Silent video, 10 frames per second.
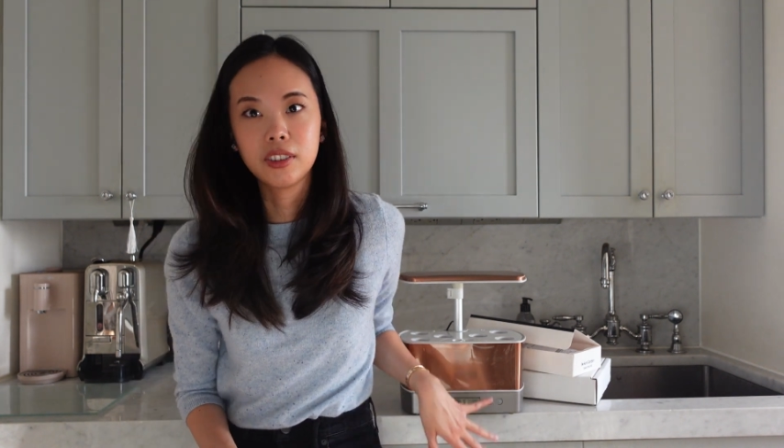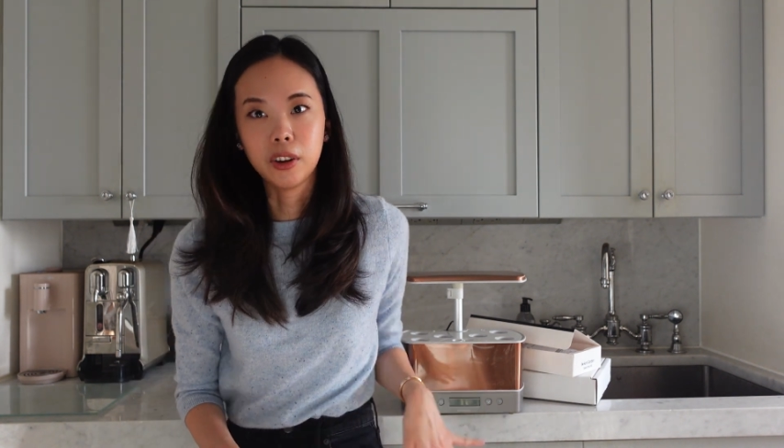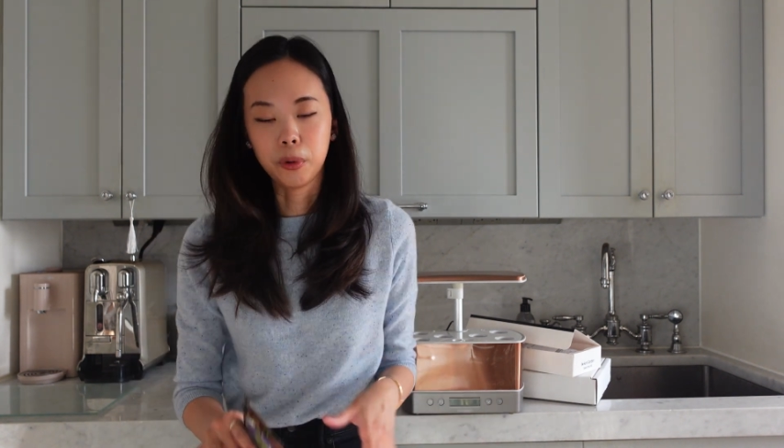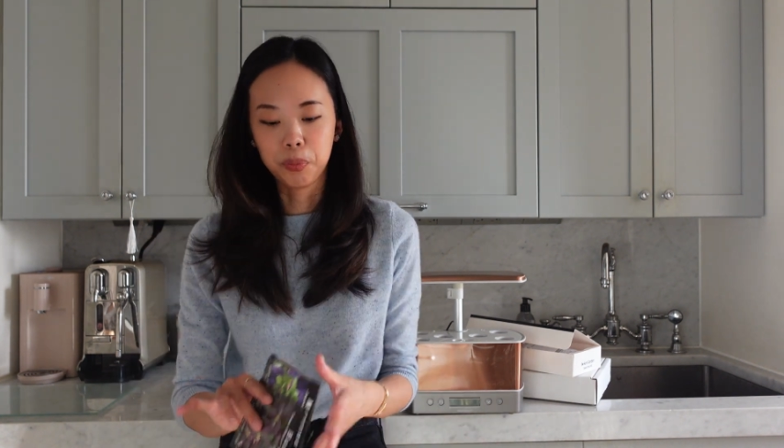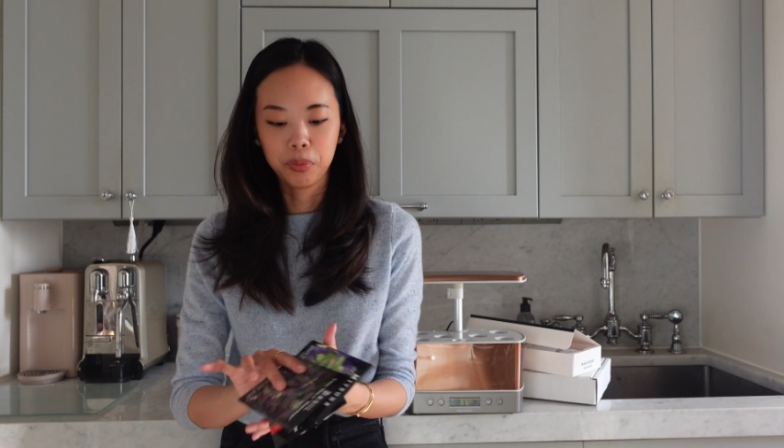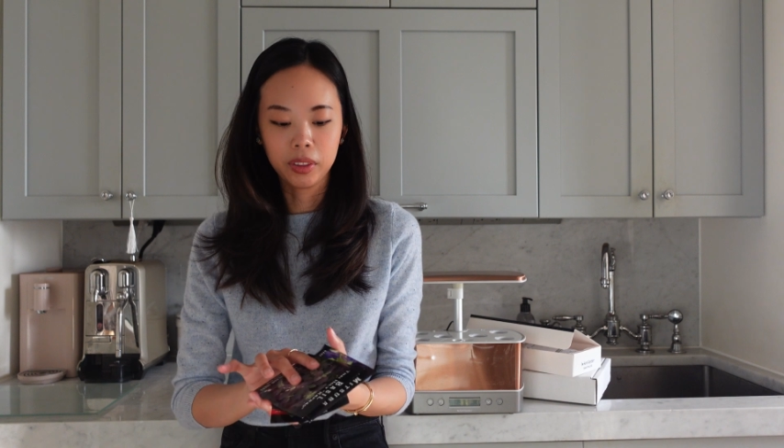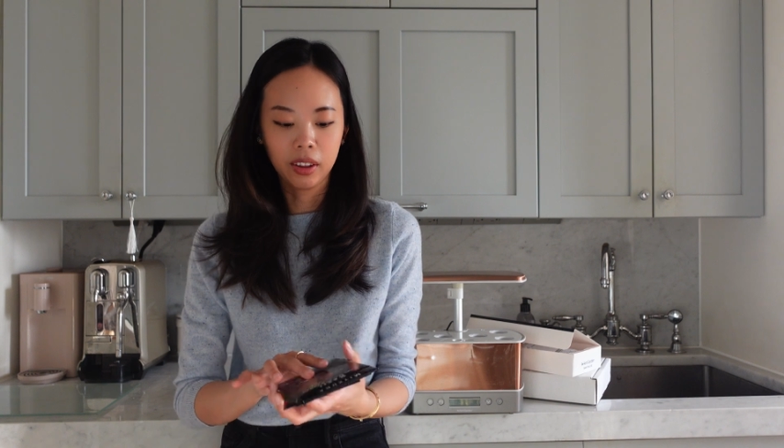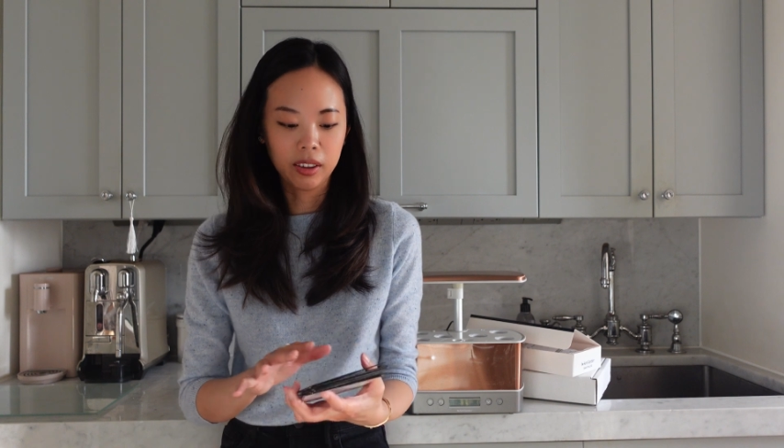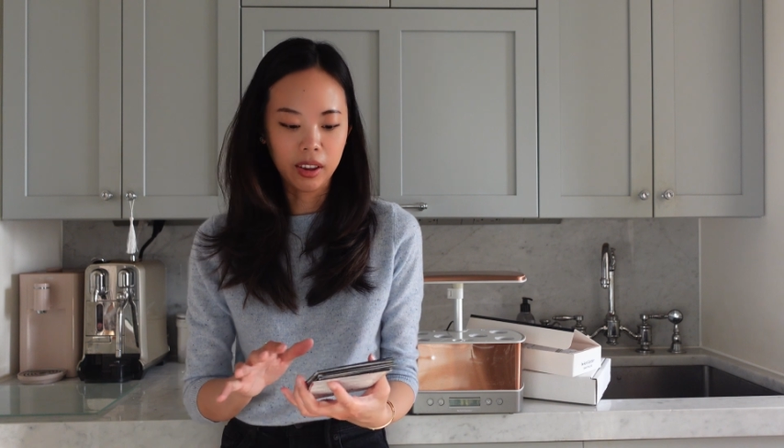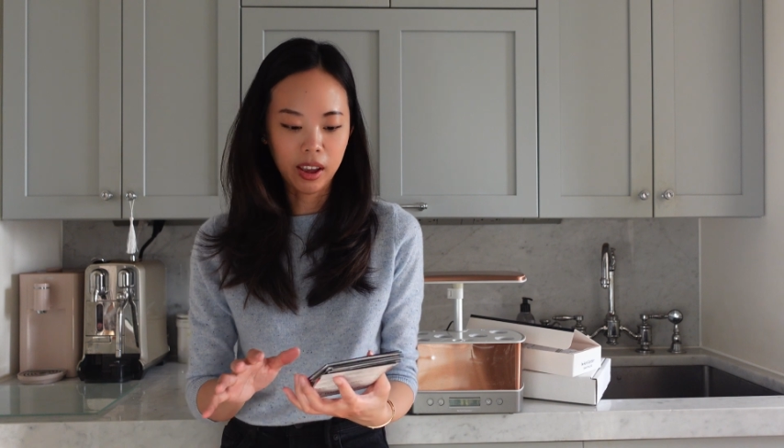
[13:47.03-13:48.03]
So
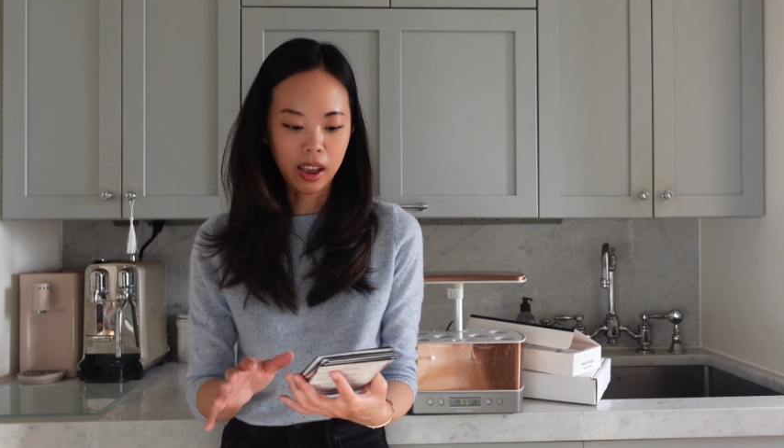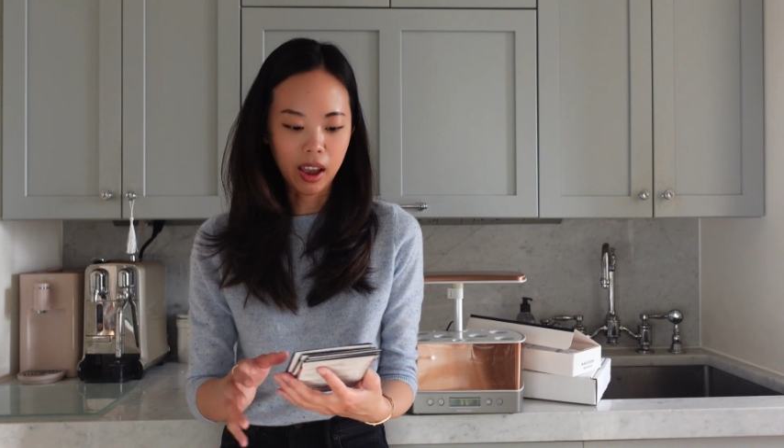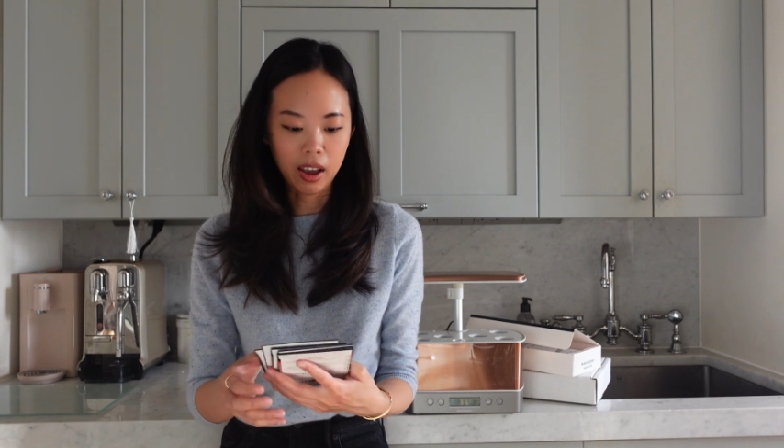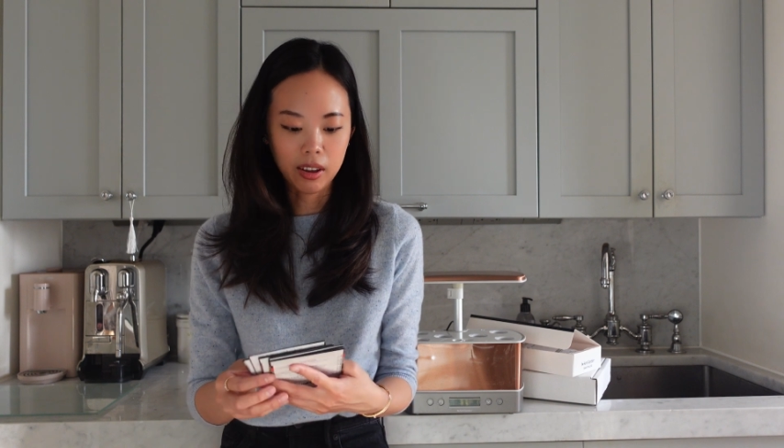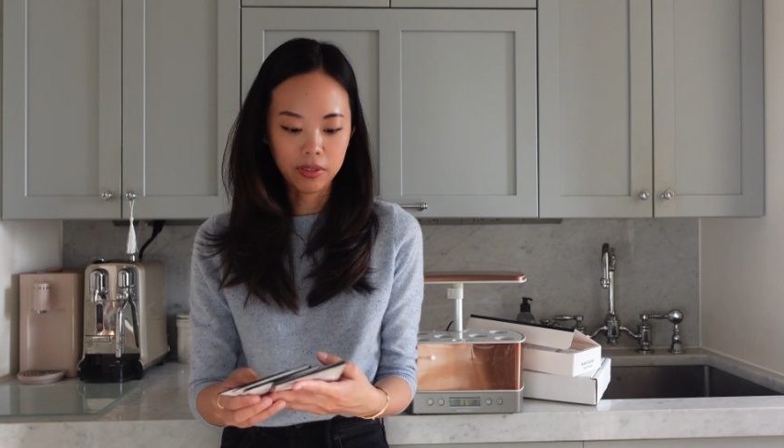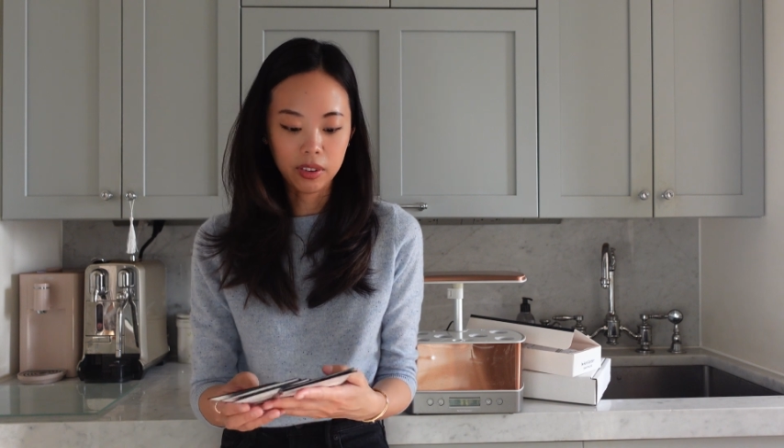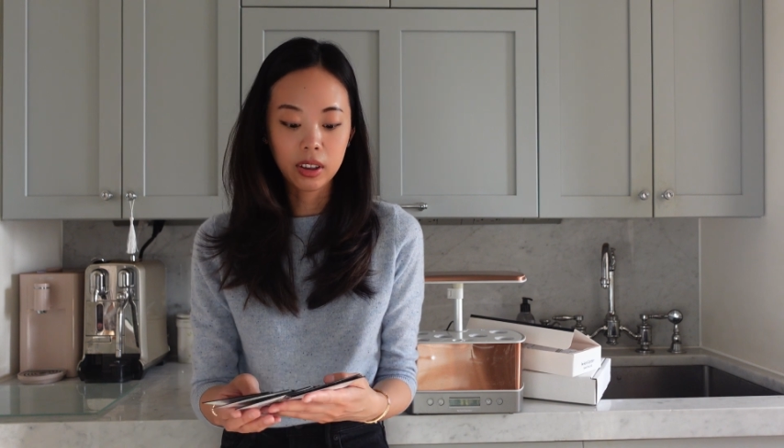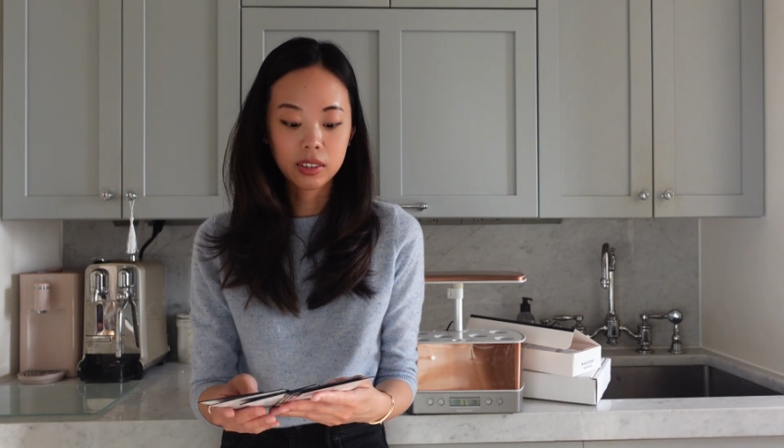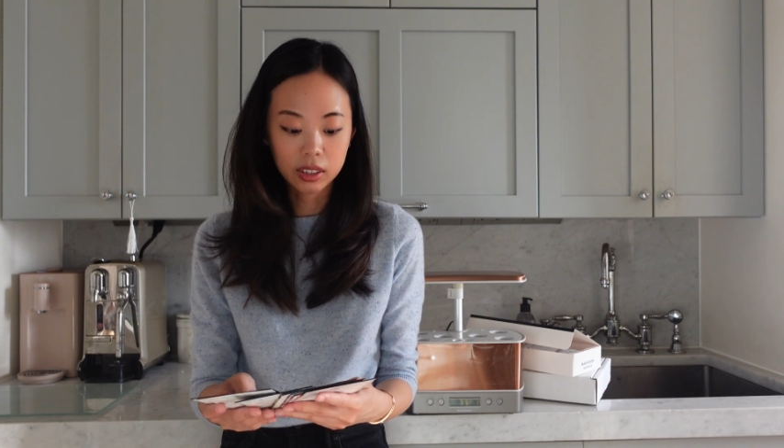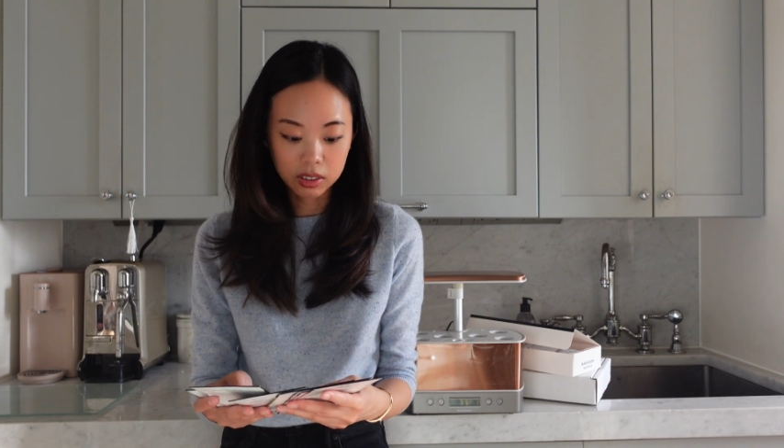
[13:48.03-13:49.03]
I have
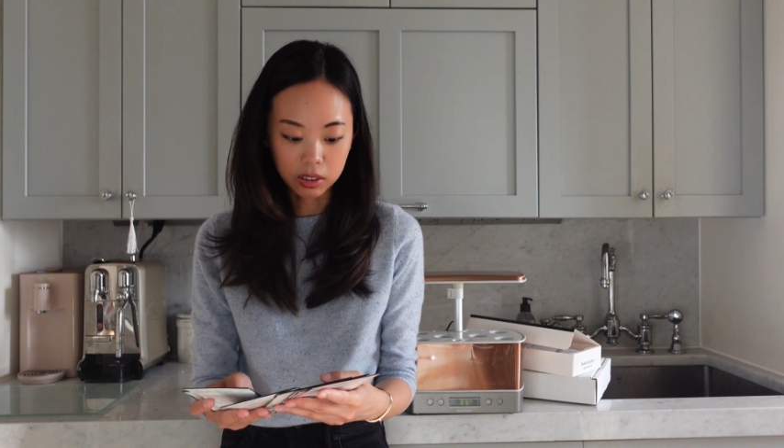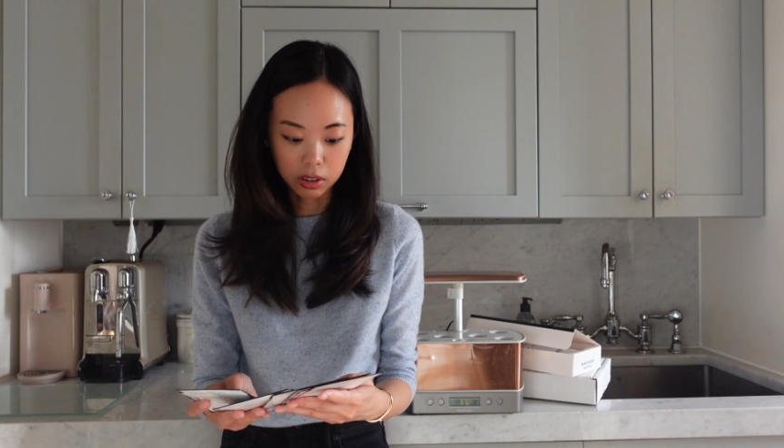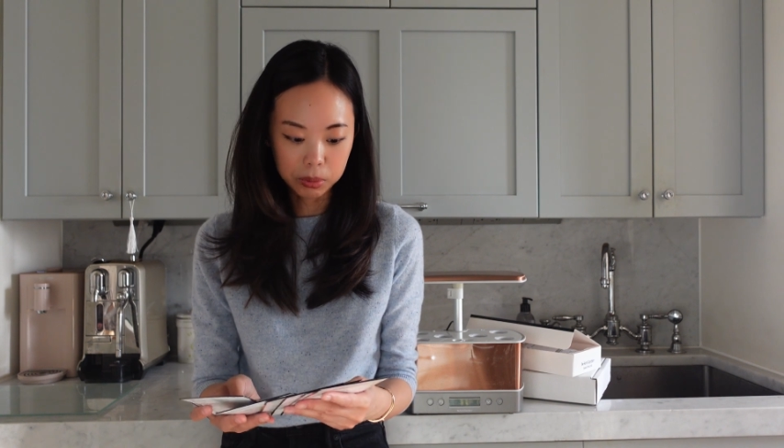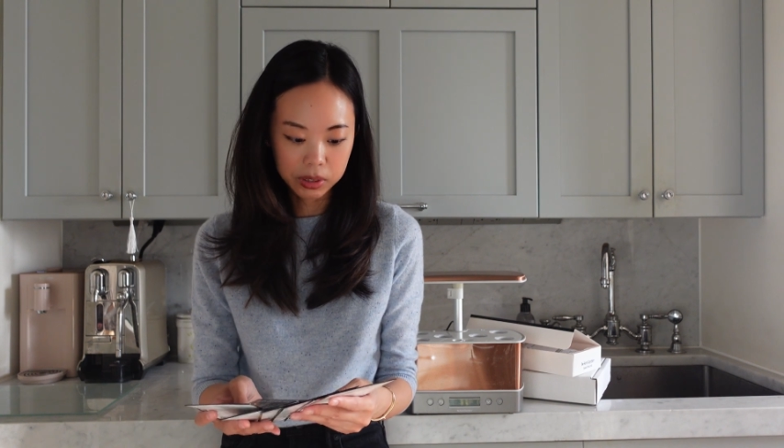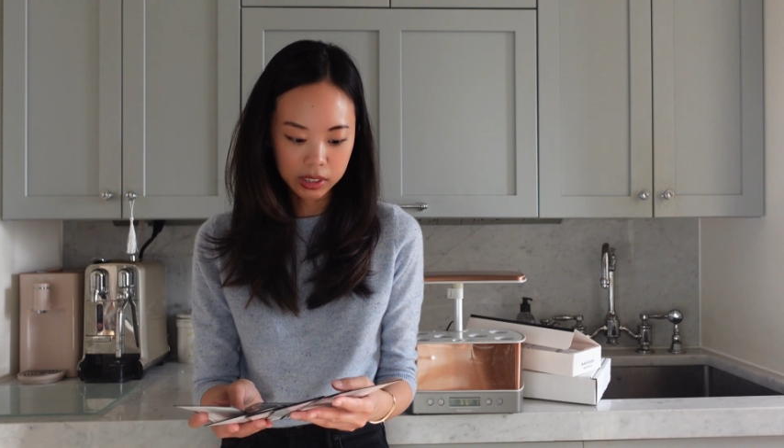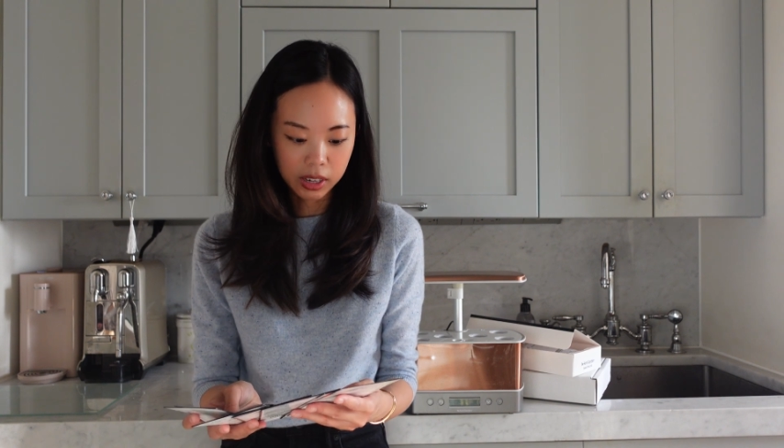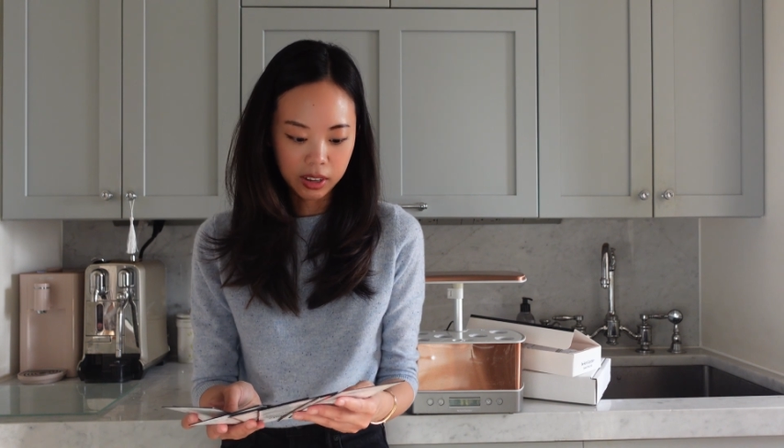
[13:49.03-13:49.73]
6 herbs